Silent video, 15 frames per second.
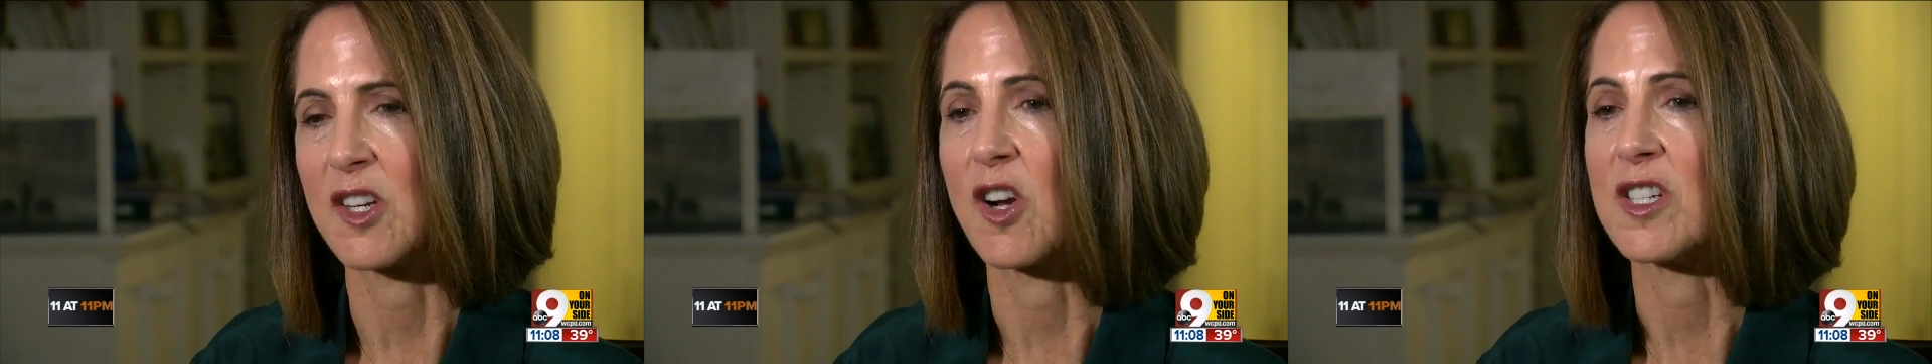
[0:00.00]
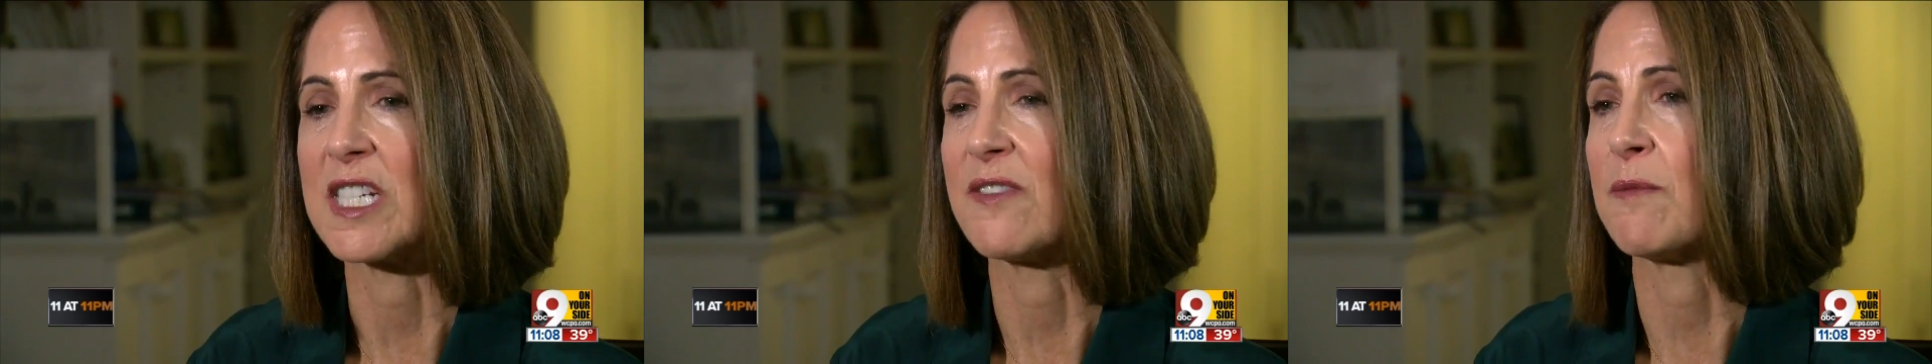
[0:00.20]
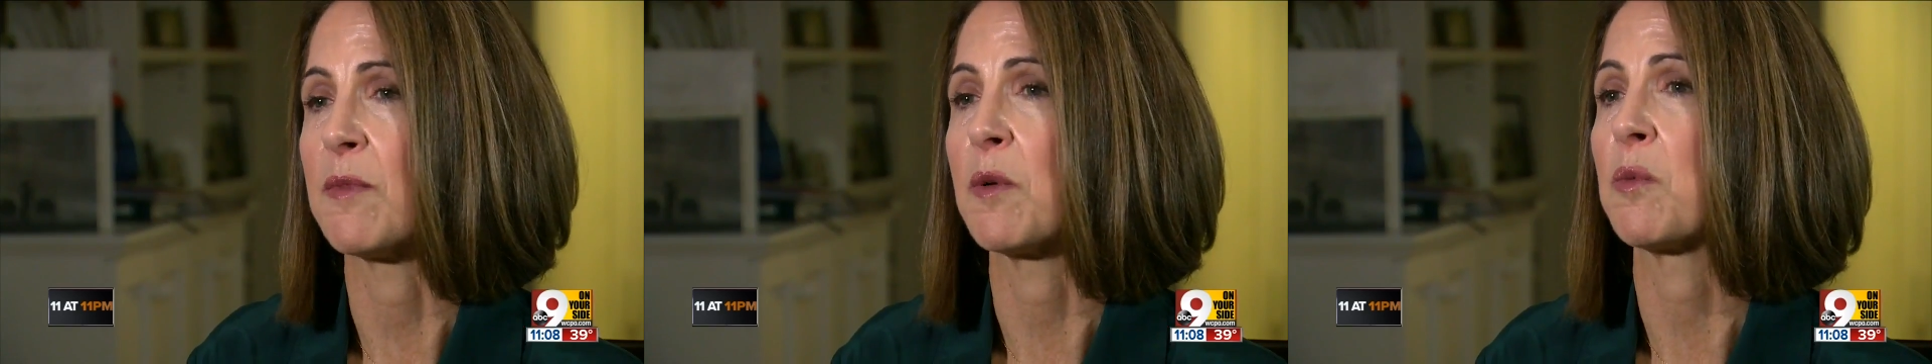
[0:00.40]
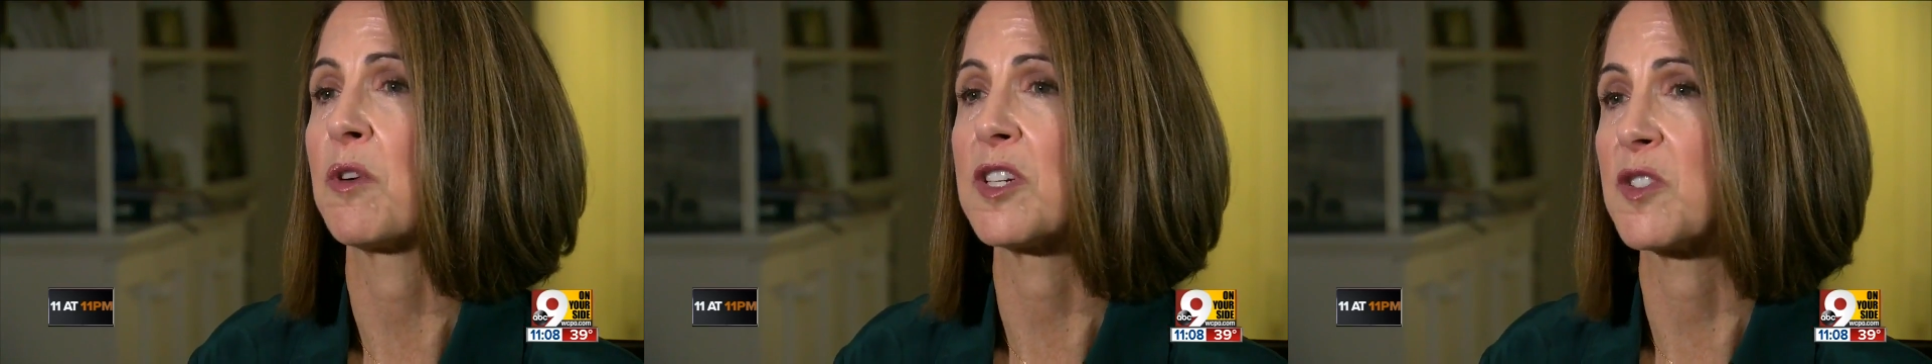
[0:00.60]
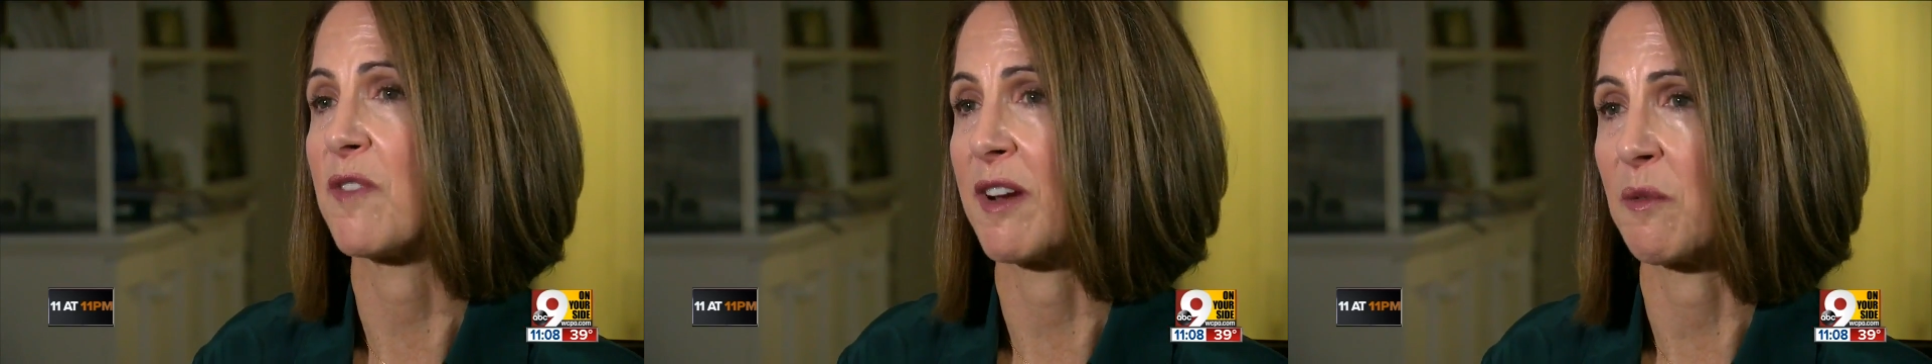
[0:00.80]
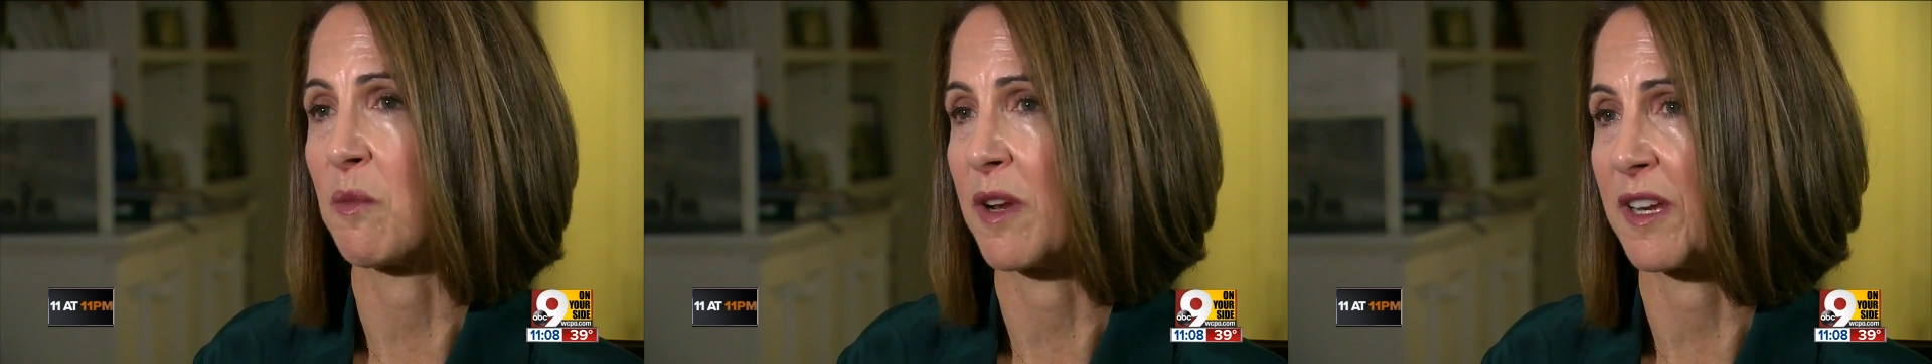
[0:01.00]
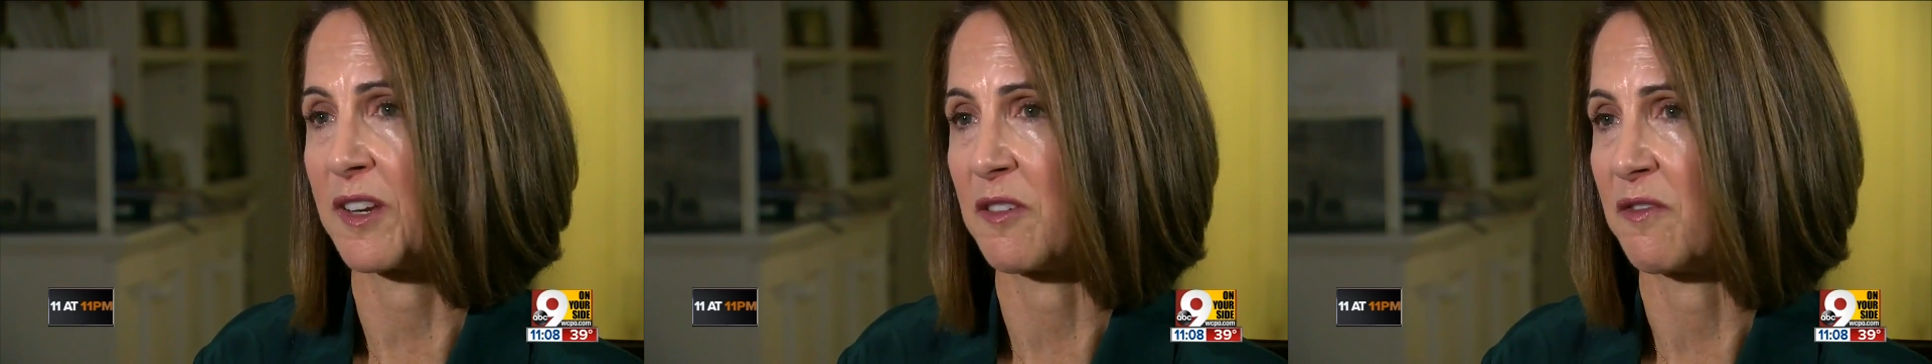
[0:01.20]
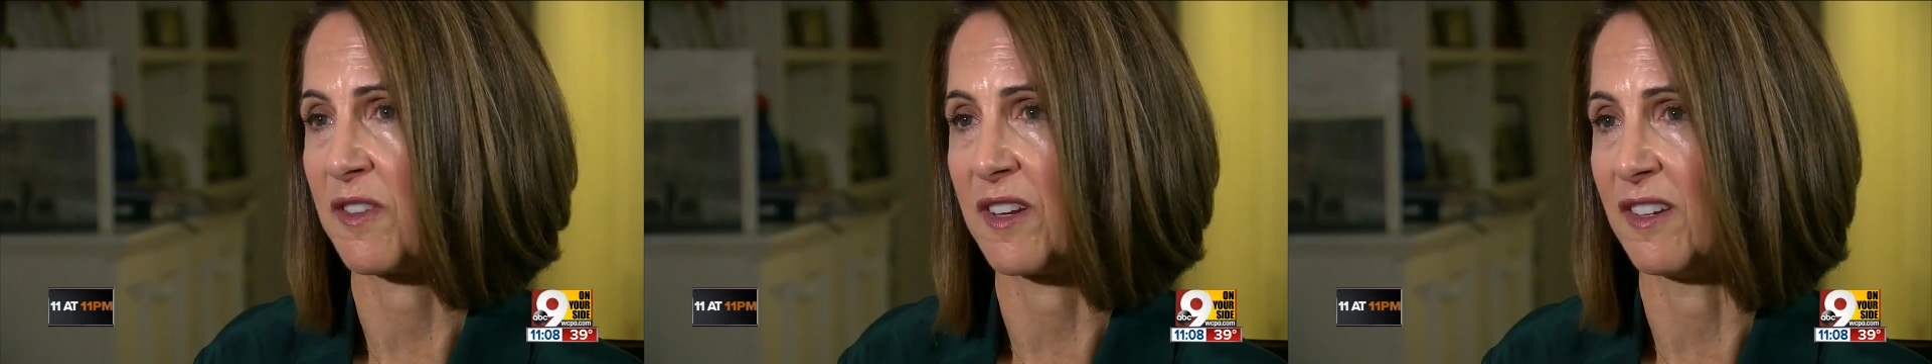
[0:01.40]
hard to even put words around what
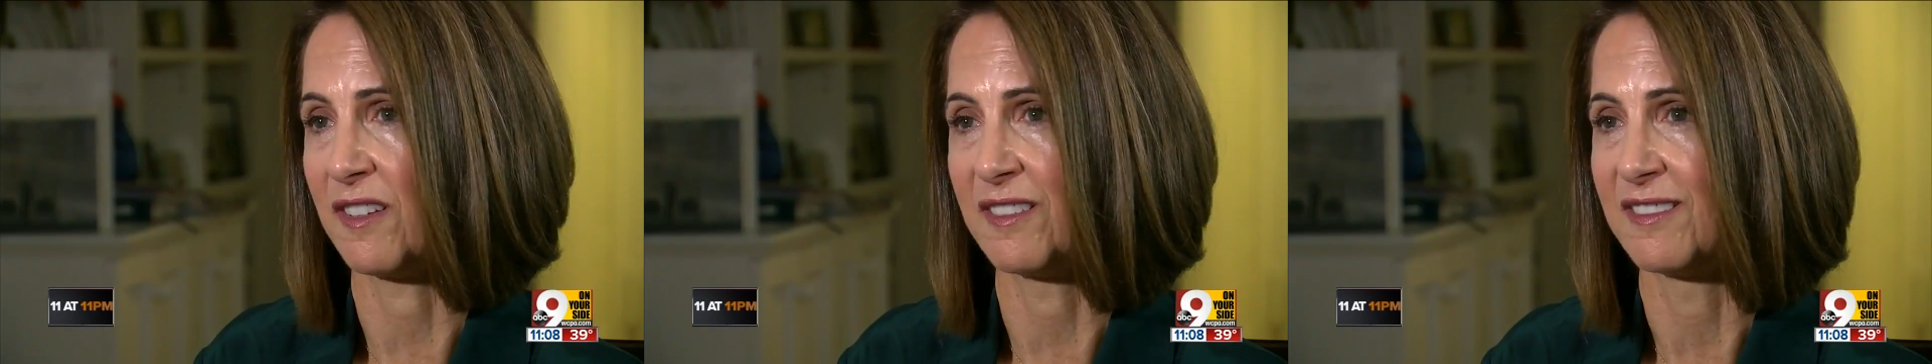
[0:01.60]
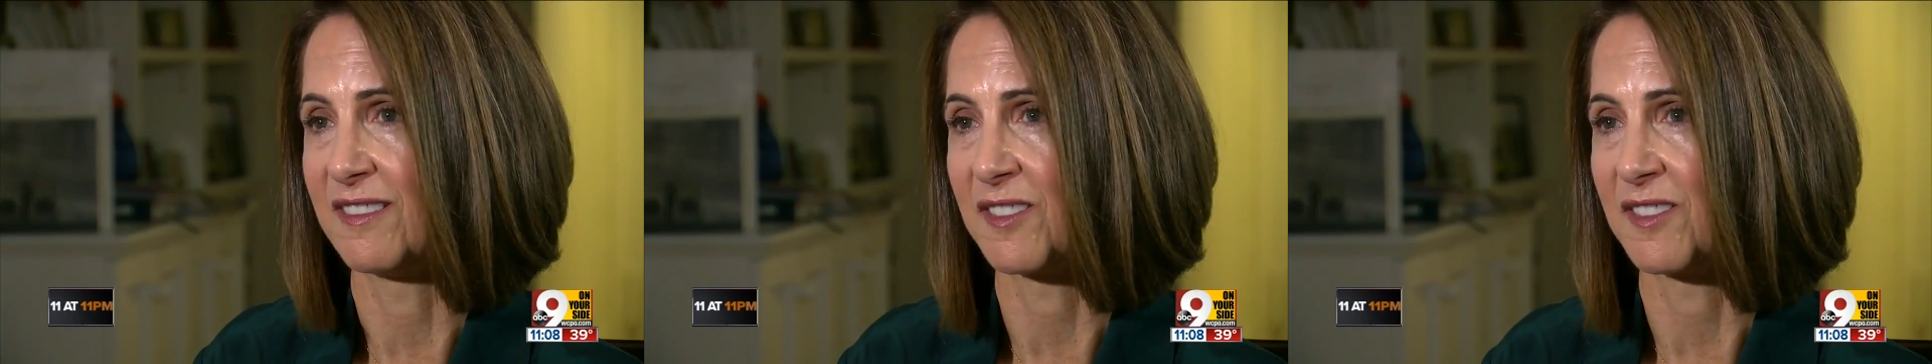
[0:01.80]
you feel